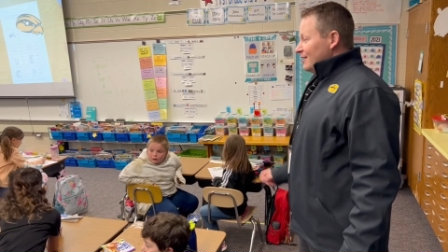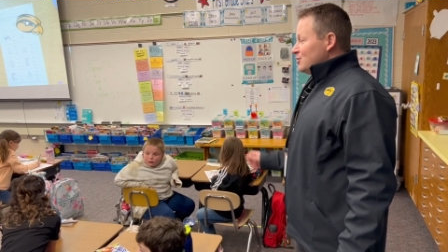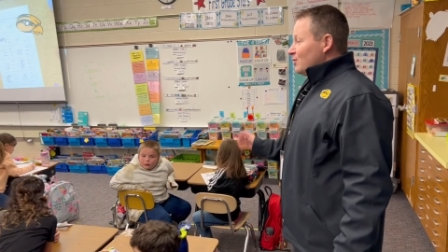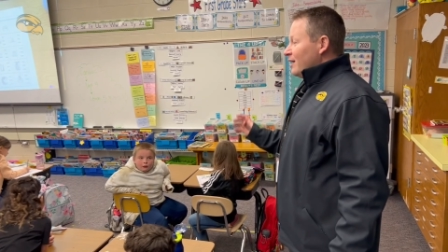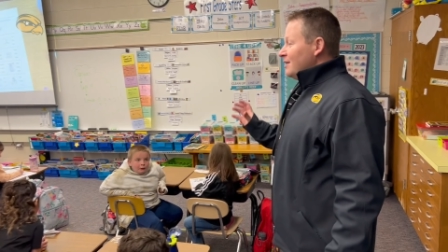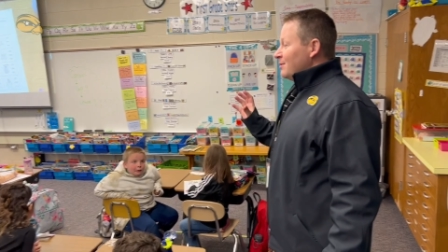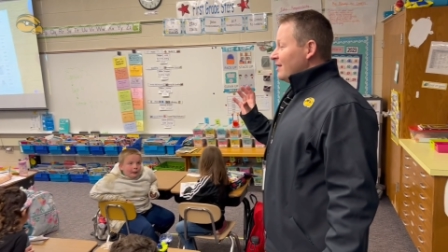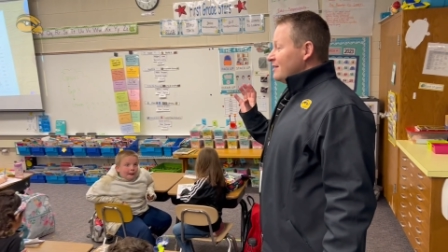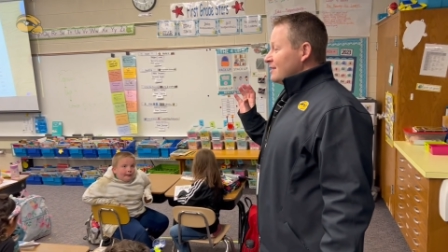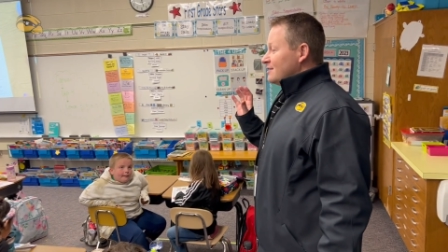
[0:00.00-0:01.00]
Is there
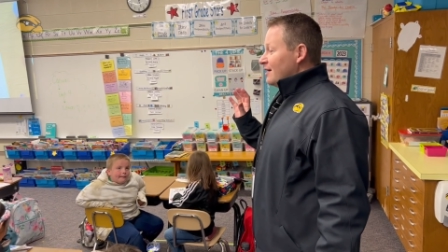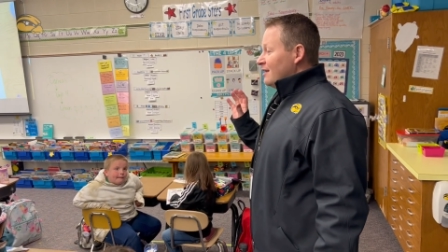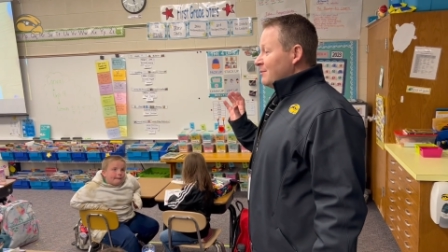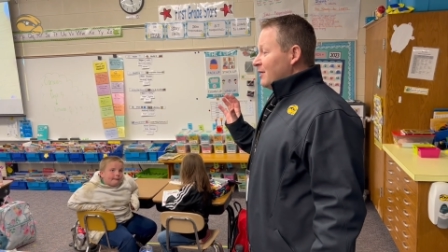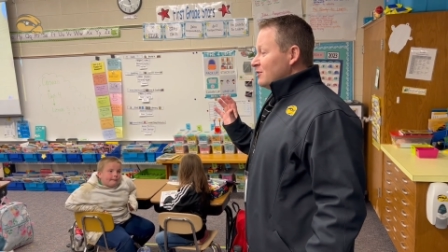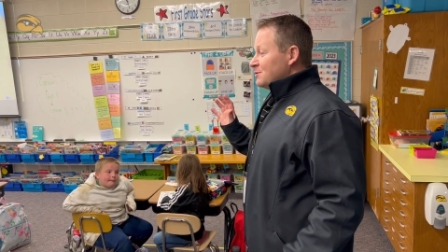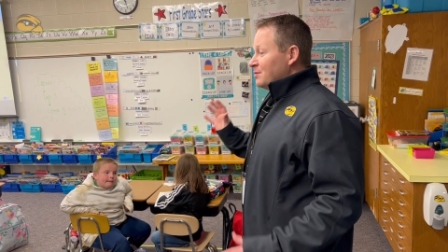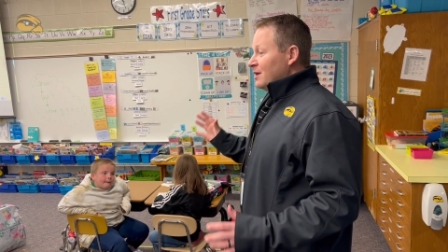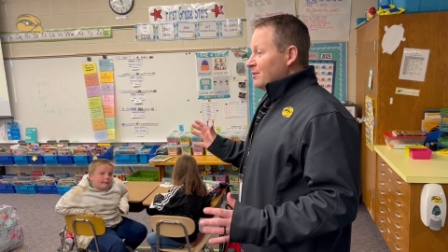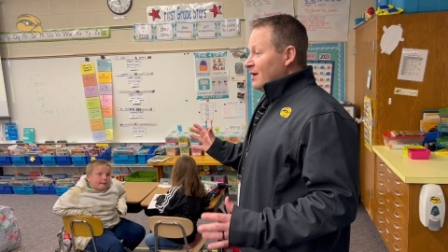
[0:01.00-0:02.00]
anybody that's excited about
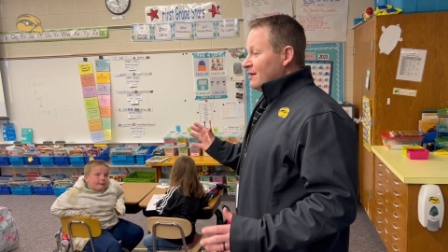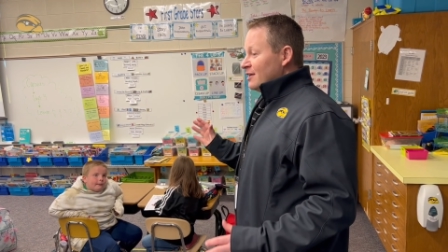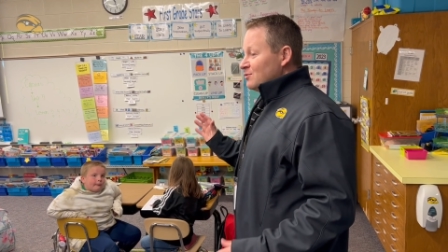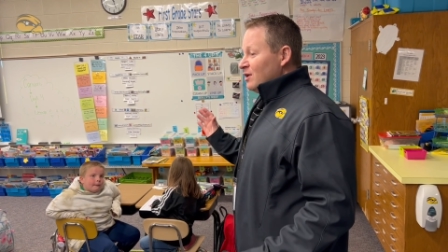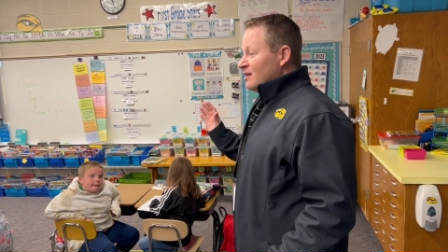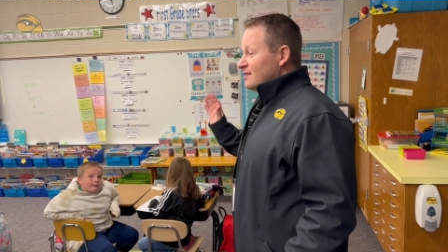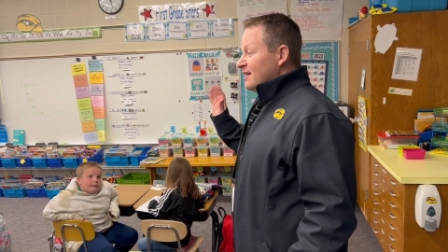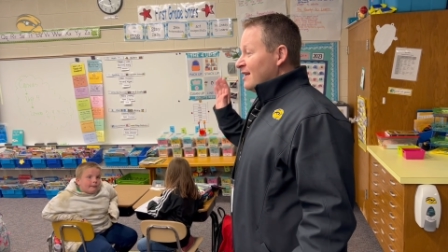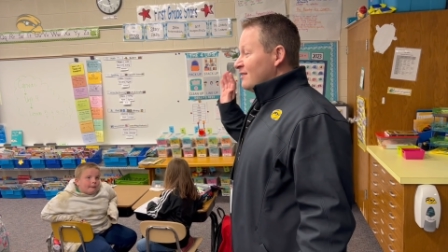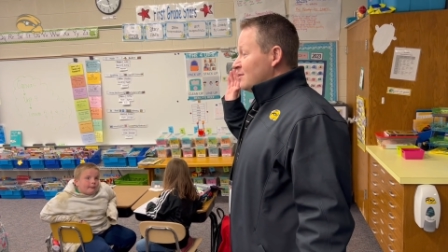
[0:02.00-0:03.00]
spring break next week
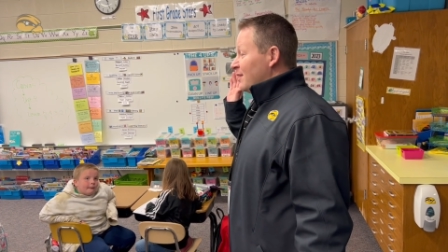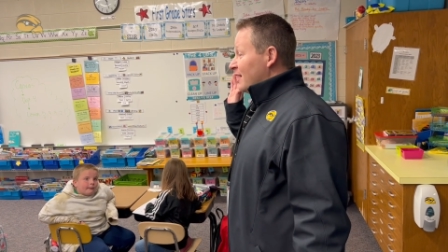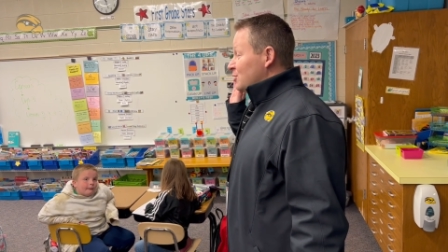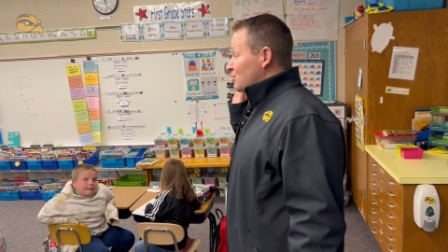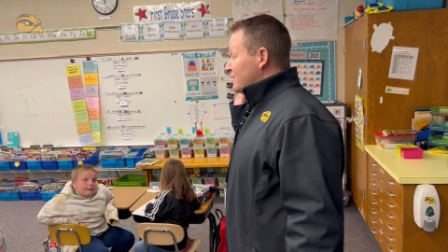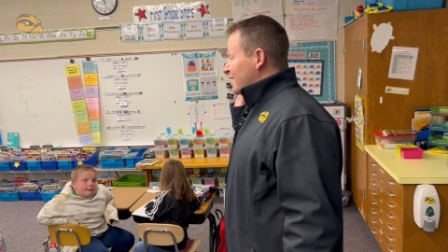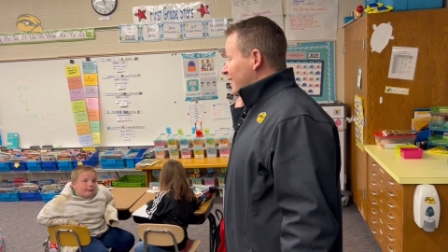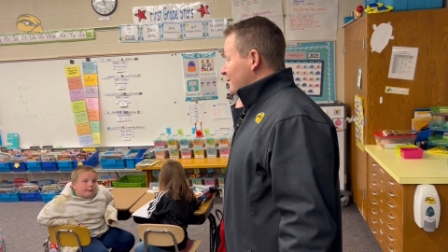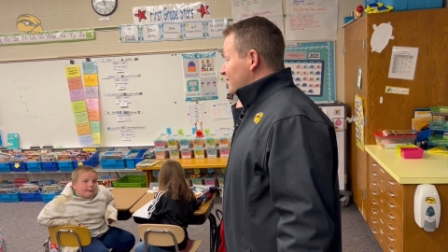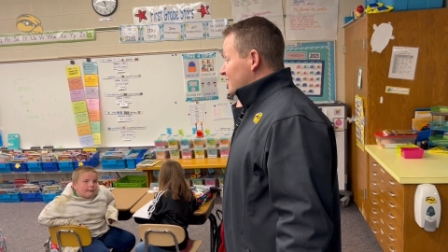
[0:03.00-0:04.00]
because that gives them extra
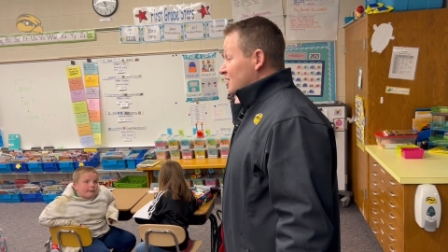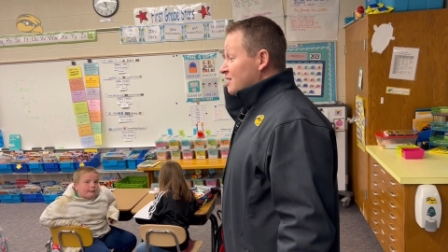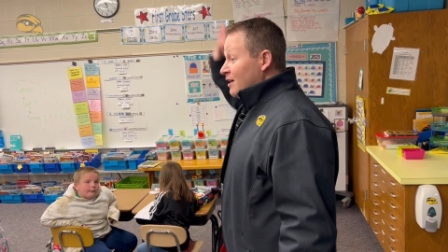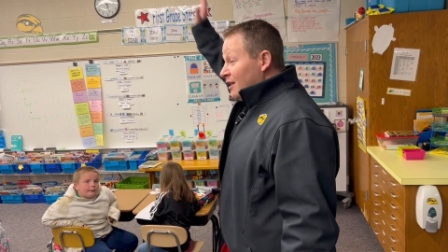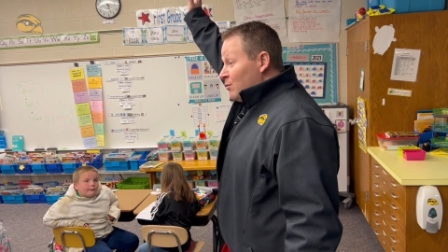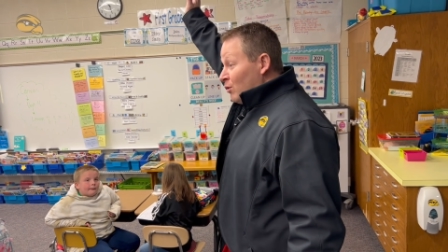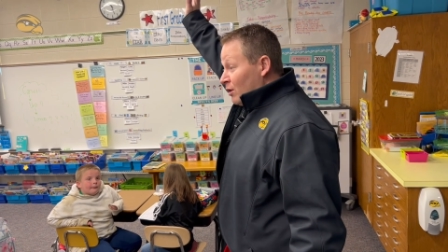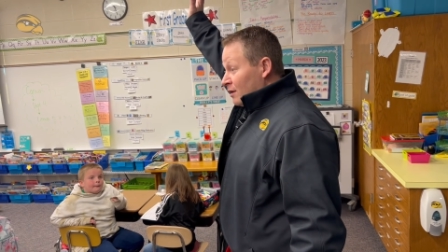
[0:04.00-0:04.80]
time to study work?